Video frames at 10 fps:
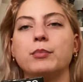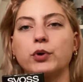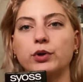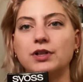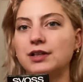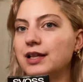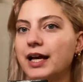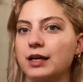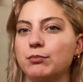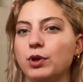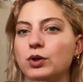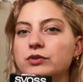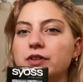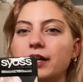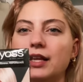pearl-like
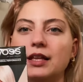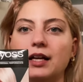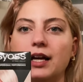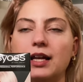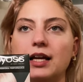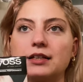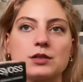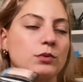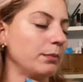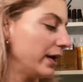blonde, and I think I like this one